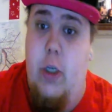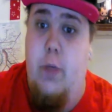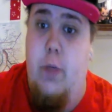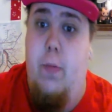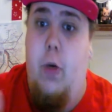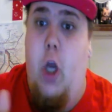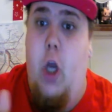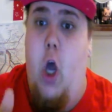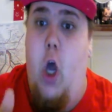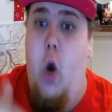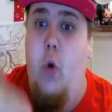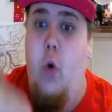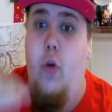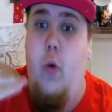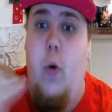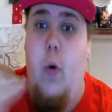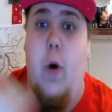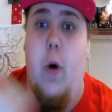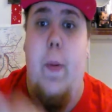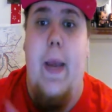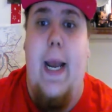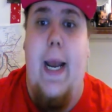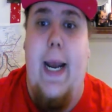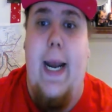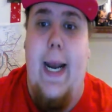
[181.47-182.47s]
below. There
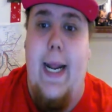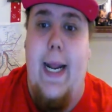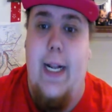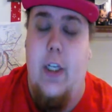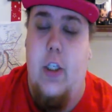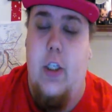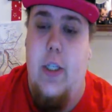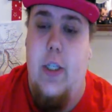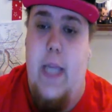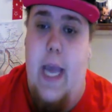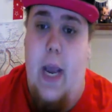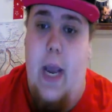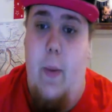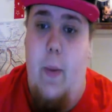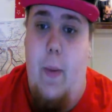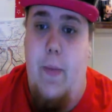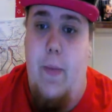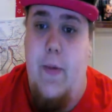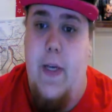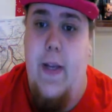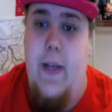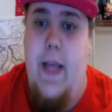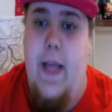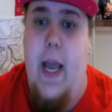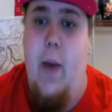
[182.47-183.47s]
will be a link to their
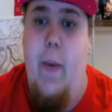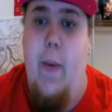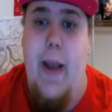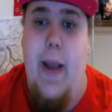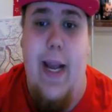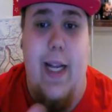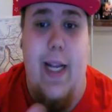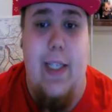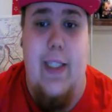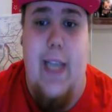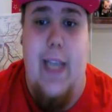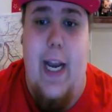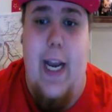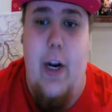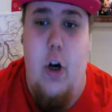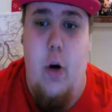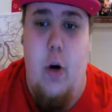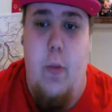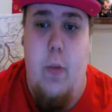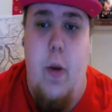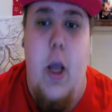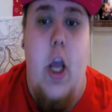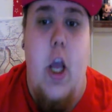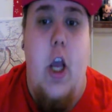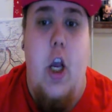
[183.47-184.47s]
website there where you can sign
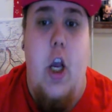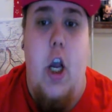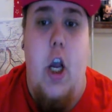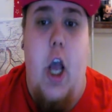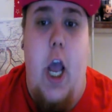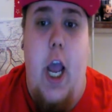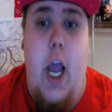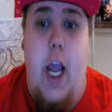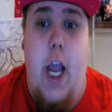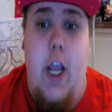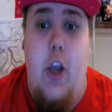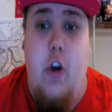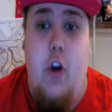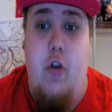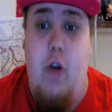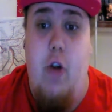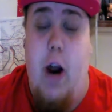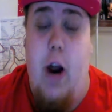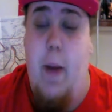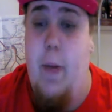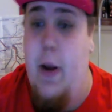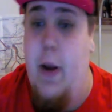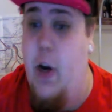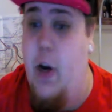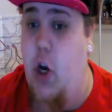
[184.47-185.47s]
up. You
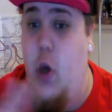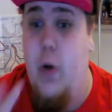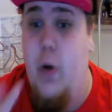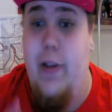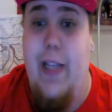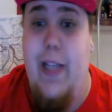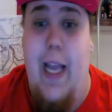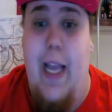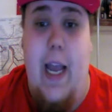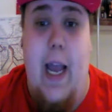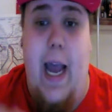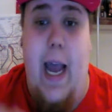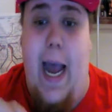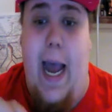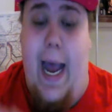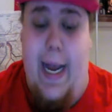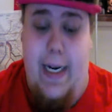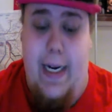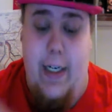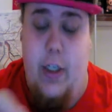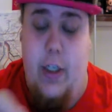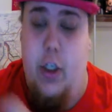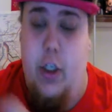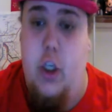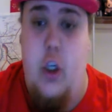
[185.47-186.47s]
grab a newsletter
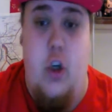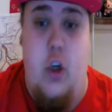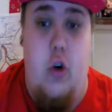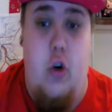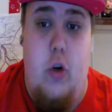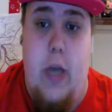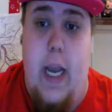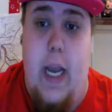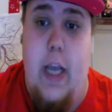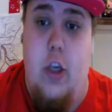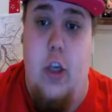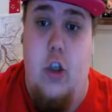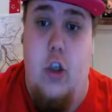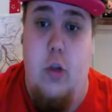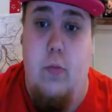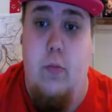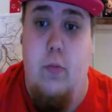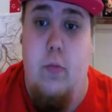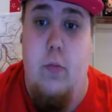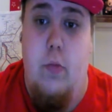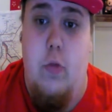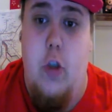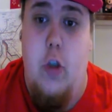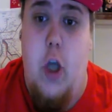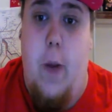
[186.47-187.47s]
and you'll get
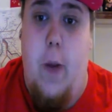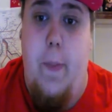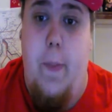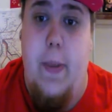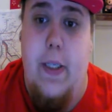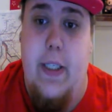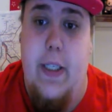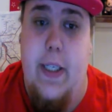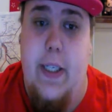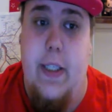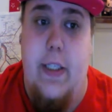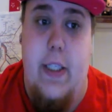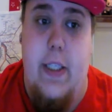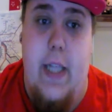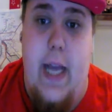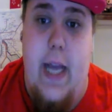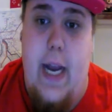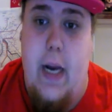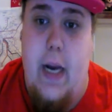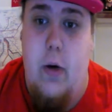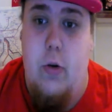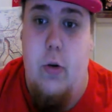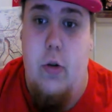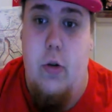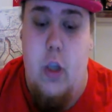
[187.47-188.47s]
some copies sent to the
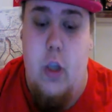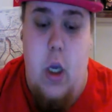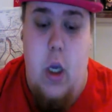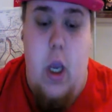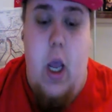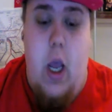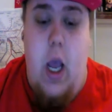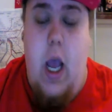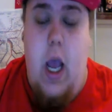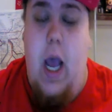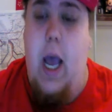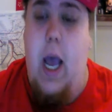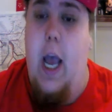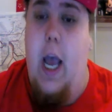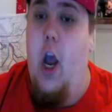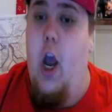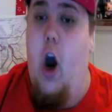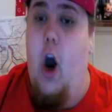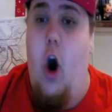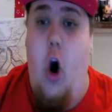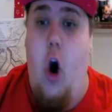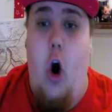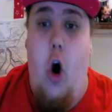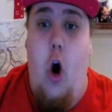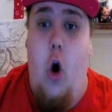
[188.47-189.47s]
house.
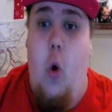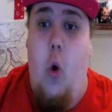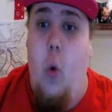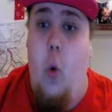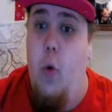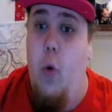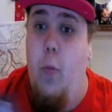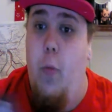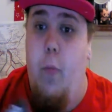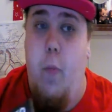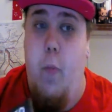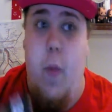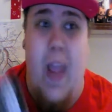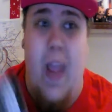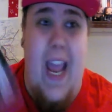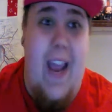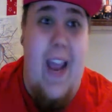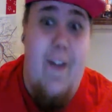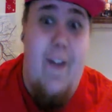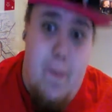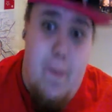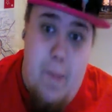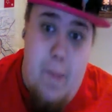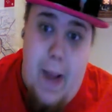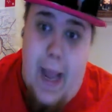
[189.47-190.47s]
Or
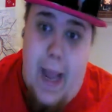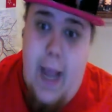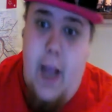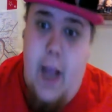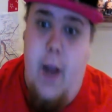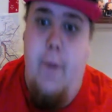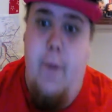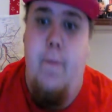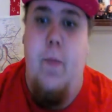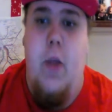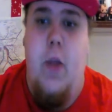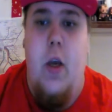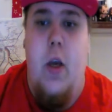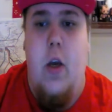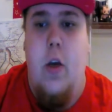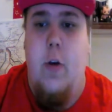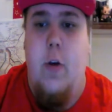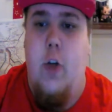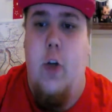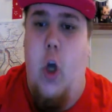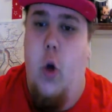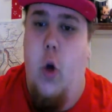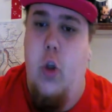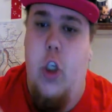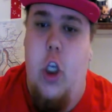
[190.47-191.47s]
even better,
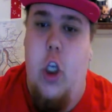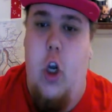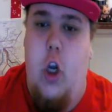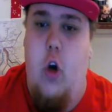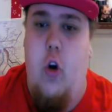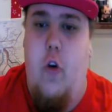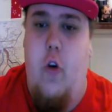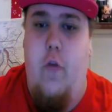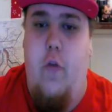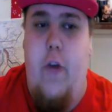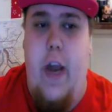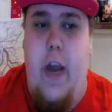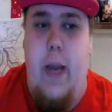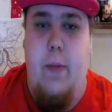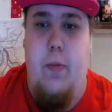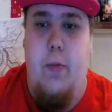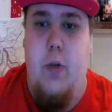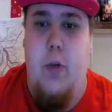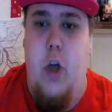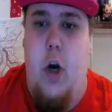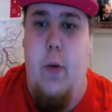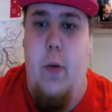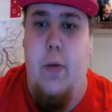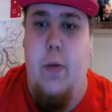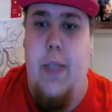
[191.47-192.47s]
go to your local vape
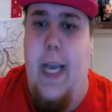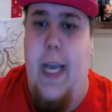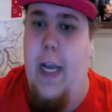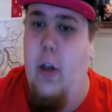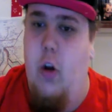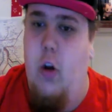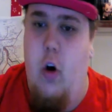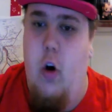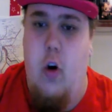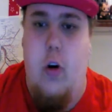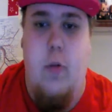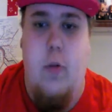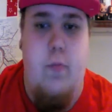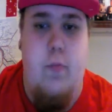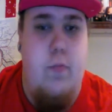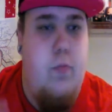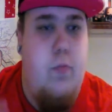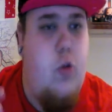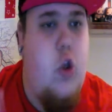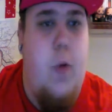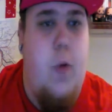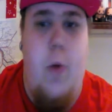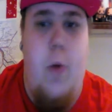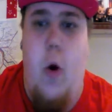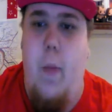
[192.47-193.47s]
shop, say, look,
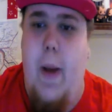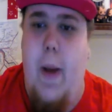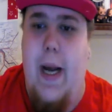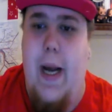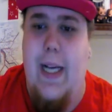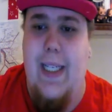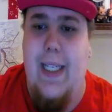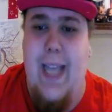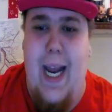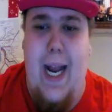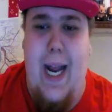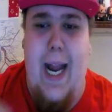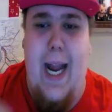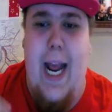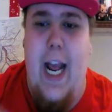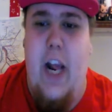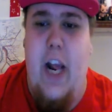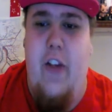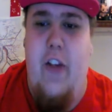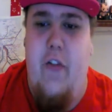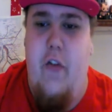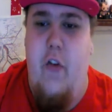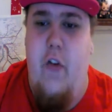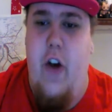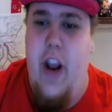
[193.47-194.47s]
Suborn magazine,
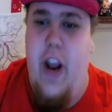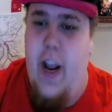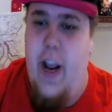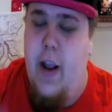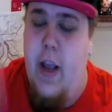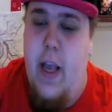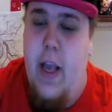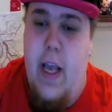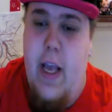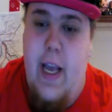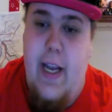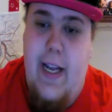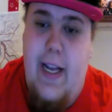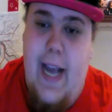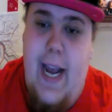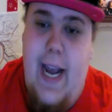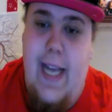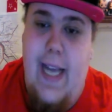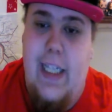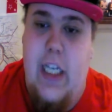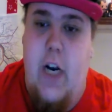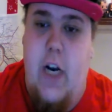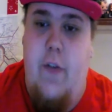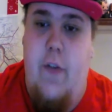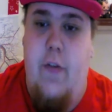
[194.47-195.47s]
it's free. Get
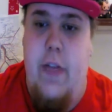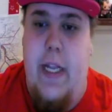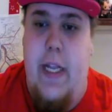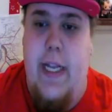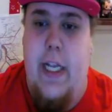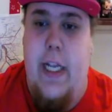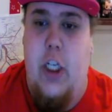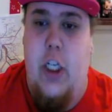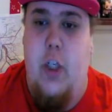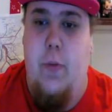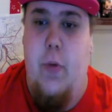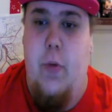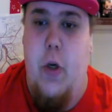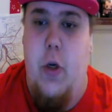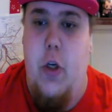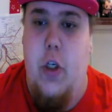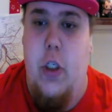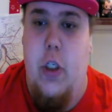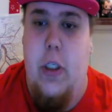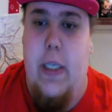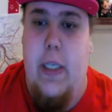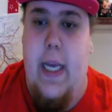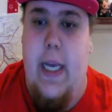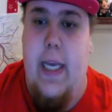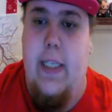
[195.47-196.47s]
yourself in the
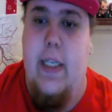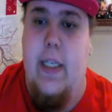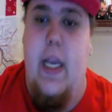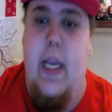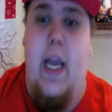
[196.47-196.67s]
distribution list.